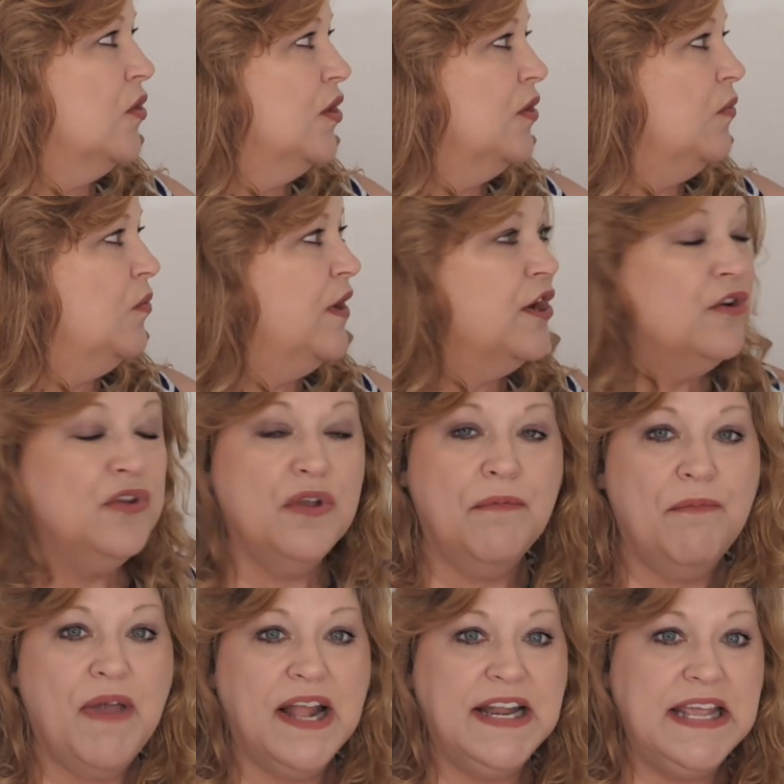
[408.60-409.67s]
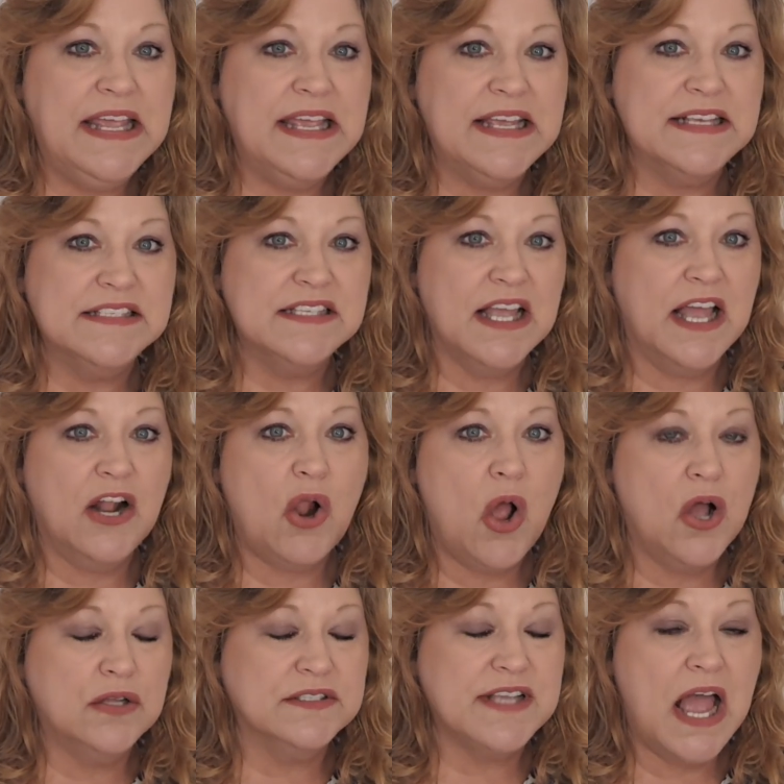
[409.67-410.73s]
learn where your money is at
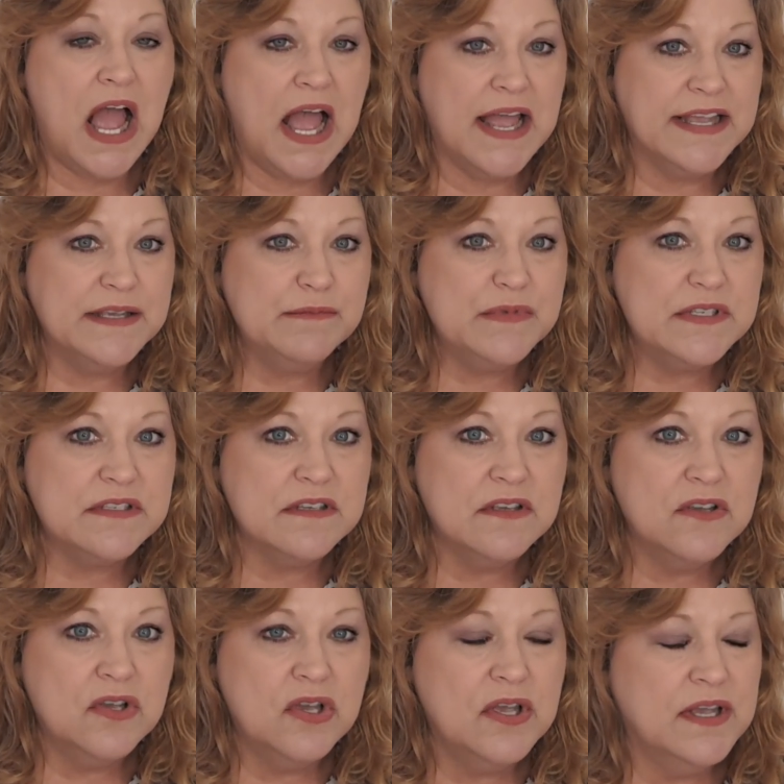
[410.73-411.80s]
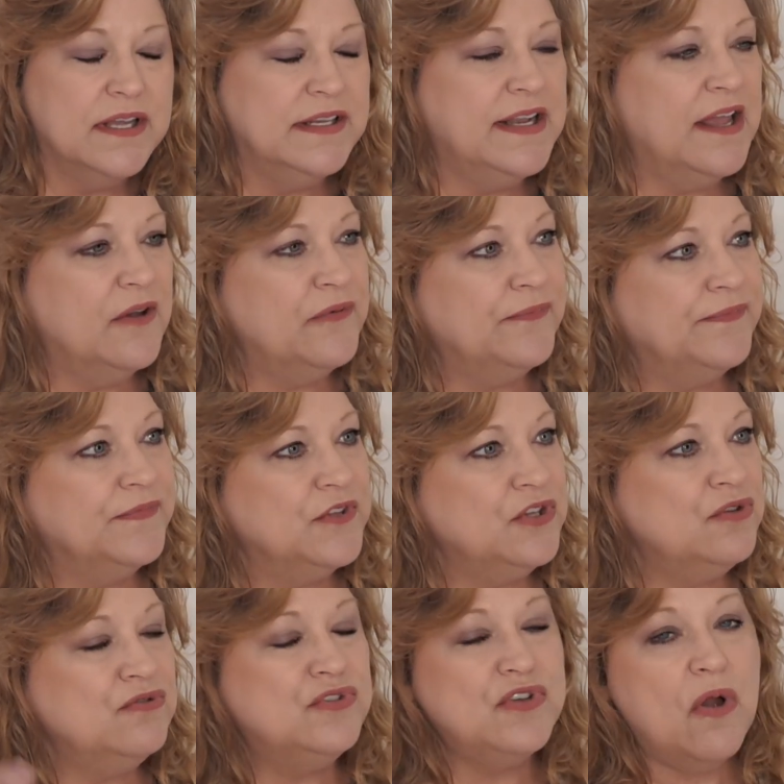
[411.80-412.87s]
all times. Now,
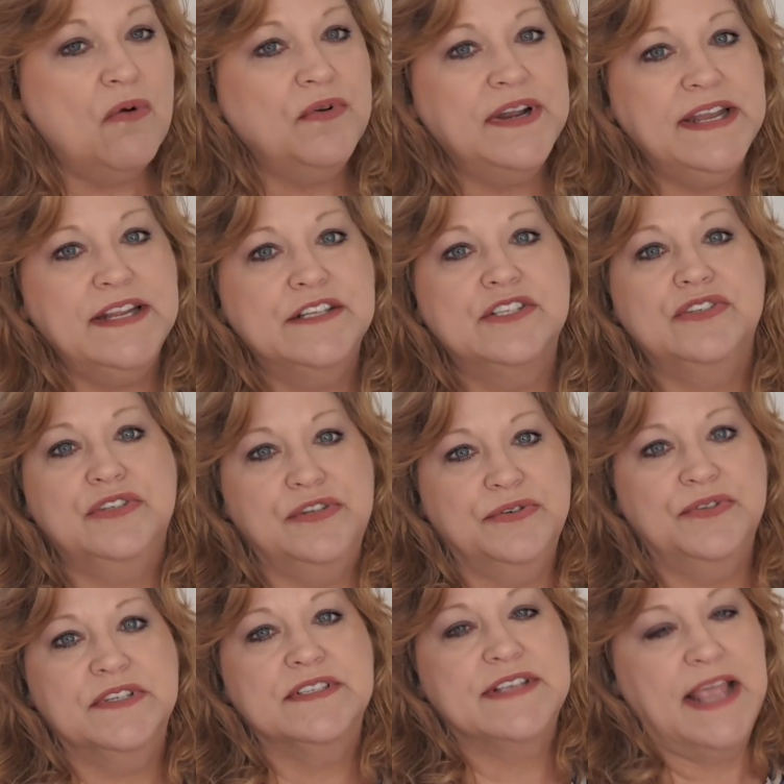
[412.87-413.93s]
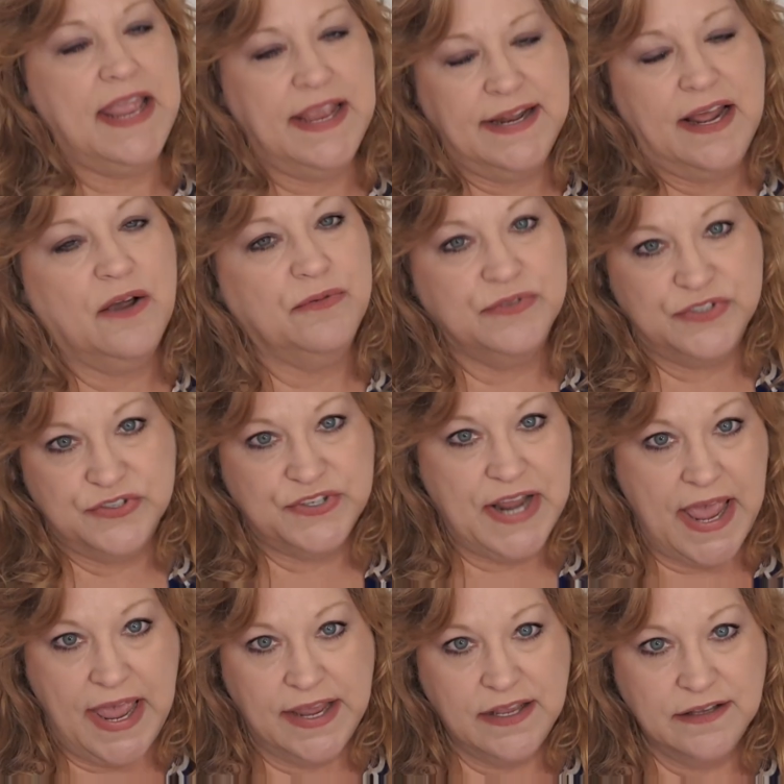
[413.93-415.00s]
you don't need to do this 8 hours a
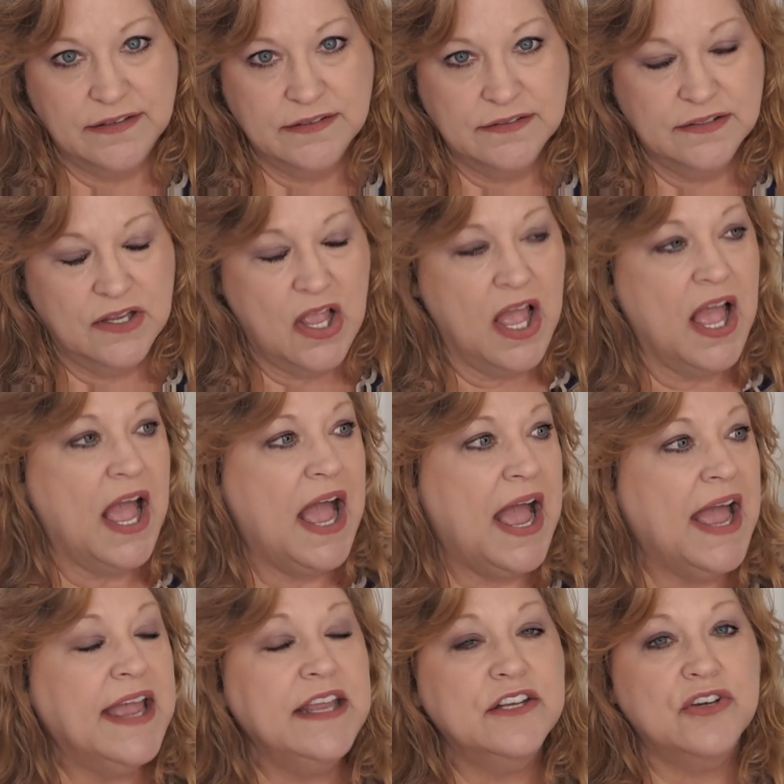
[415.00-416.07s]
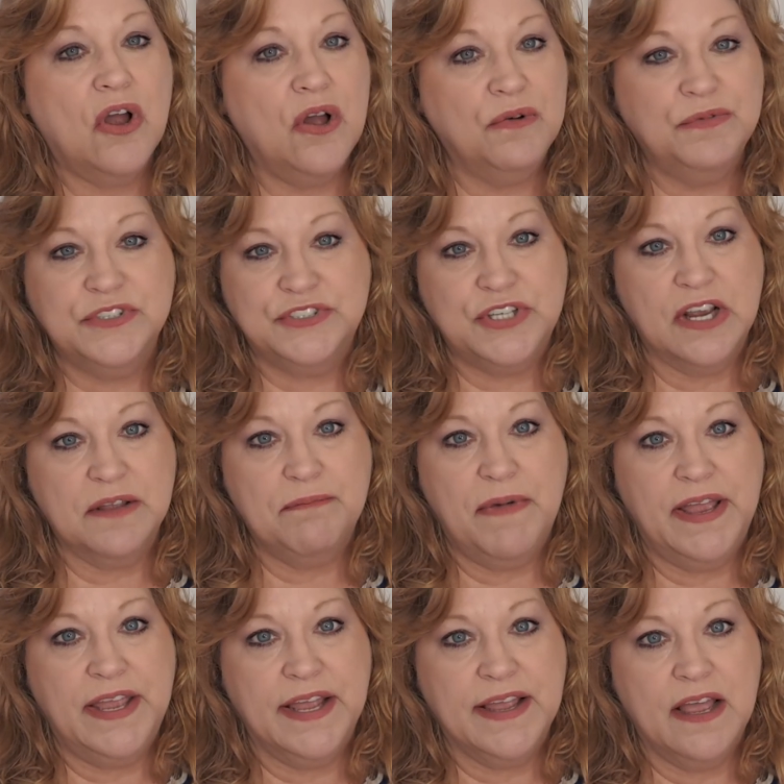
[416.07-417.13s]
day. I always check
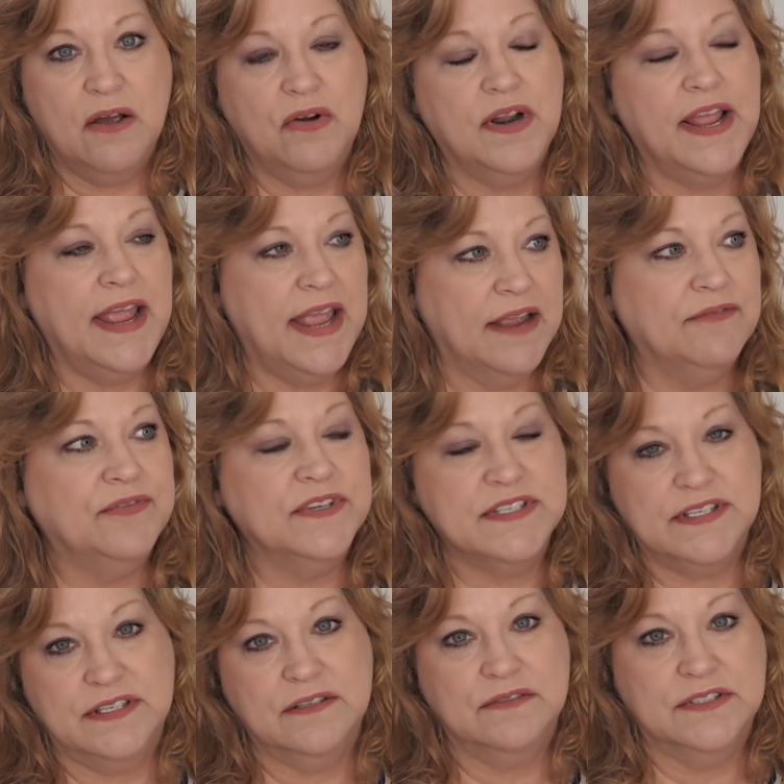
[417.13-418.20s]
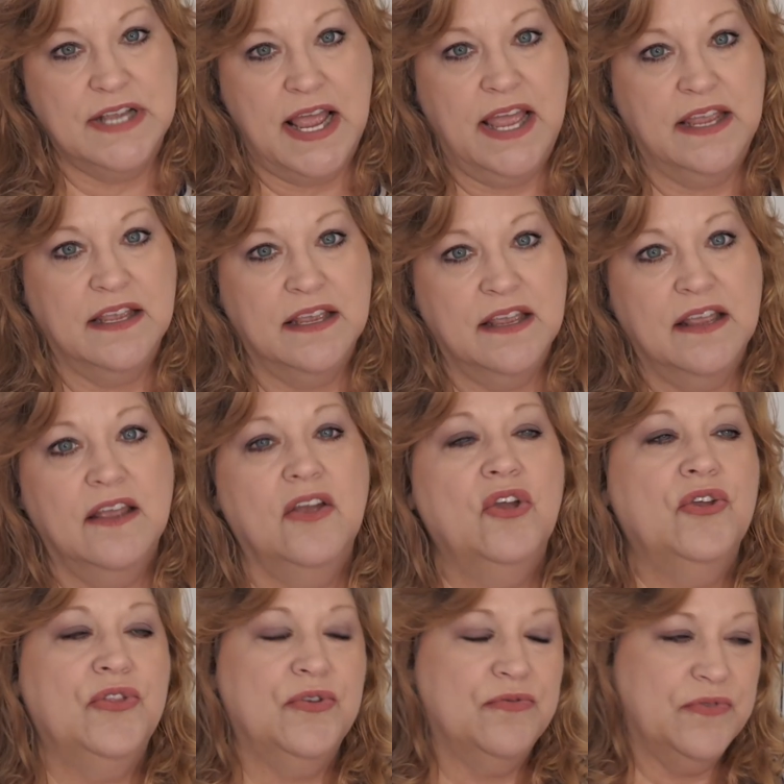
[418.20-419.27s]
my account every single day.
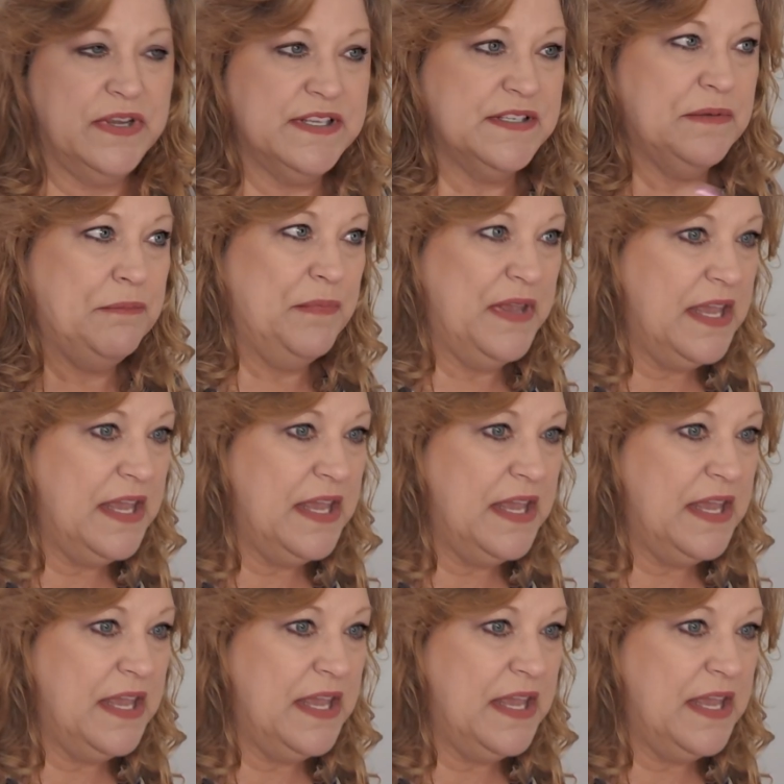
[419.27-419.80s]
The reason